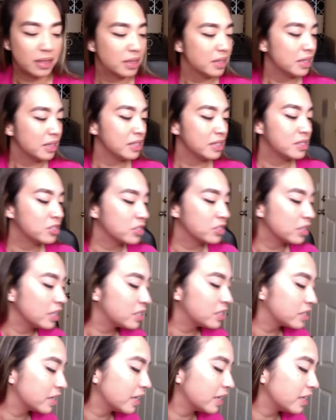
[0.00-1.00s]

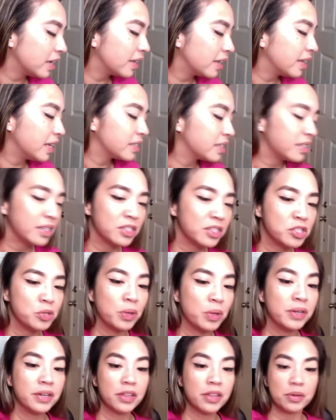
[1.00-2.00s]
Let's get a guessing to
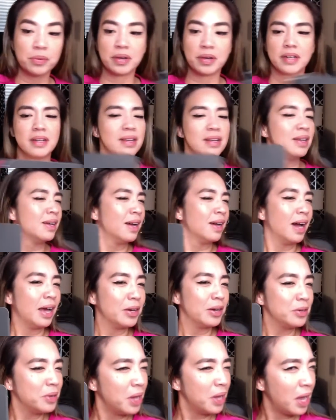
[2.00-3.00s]
another one. I don't
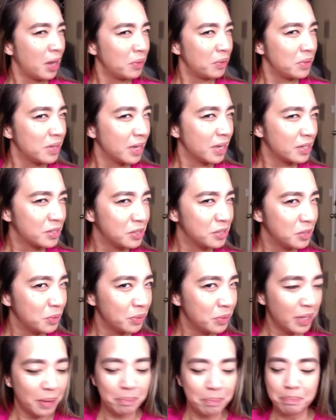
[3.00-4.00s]
know how you guys knew
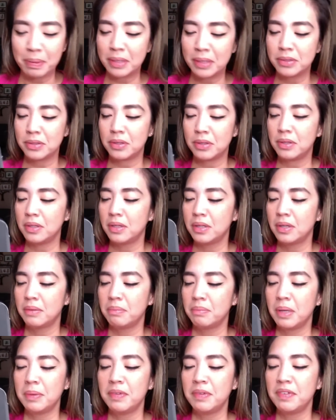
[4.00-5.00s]
that bundle.
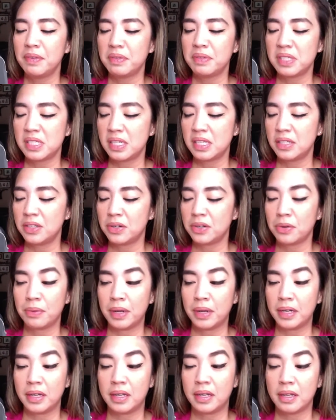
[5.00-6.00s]
Maybe you've seen it
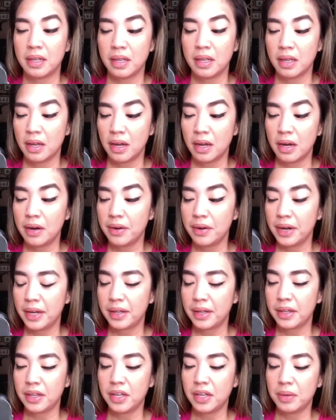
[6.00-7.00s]
already. All right.
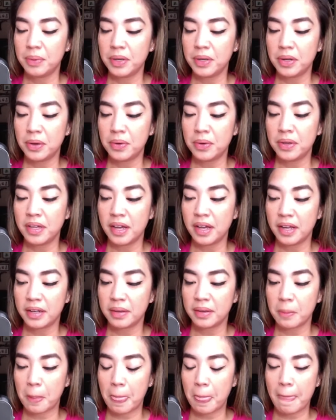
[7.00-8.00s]
Here we go again.
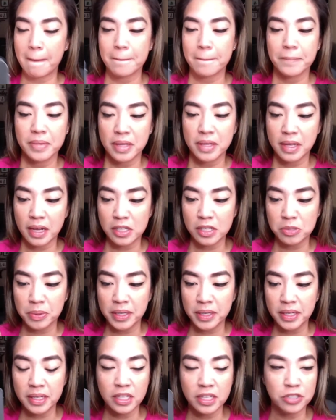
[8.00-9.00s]
You guys
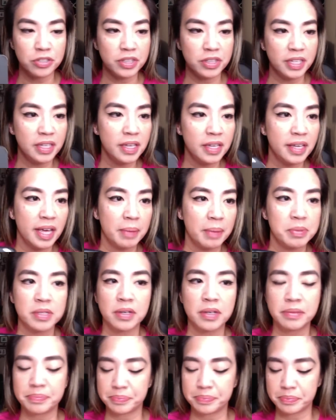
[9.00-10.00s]
ready? Get your thinking caps
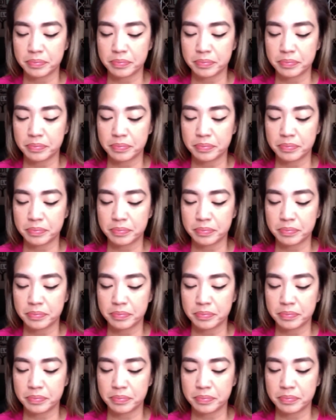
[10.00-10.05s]
on.